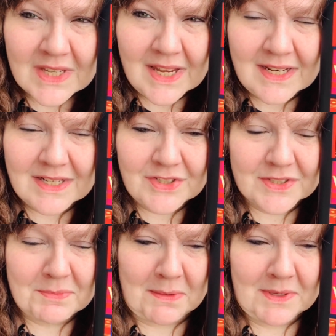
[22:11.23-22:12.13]
And it
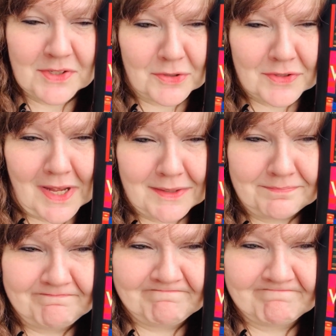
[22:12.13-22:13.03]
just made me so sad.
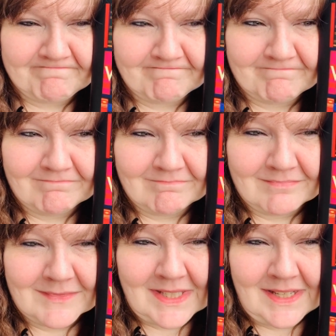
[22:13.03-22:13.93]

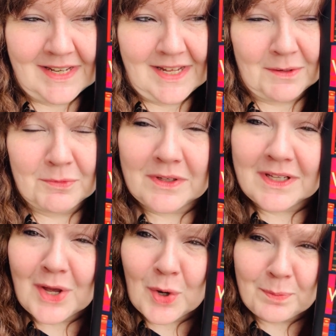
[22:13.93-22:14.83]
And I'm
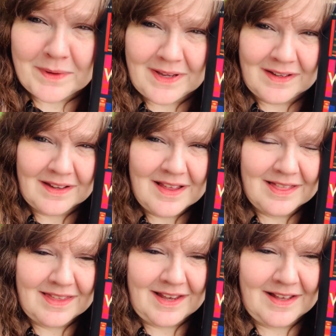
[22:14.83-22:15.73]
really hoping
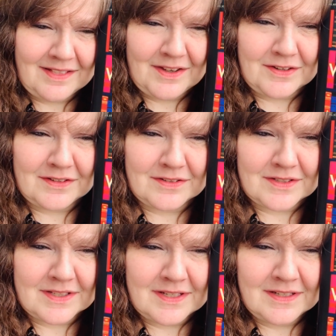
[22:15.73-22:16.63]
that
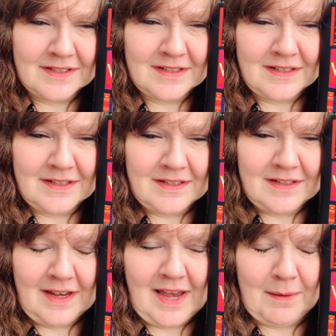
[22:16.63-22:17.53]
there's
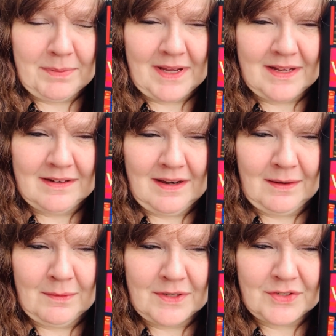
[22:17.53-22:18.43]
a happy
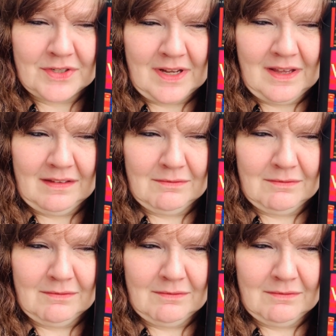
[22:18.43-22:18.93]
ending, which I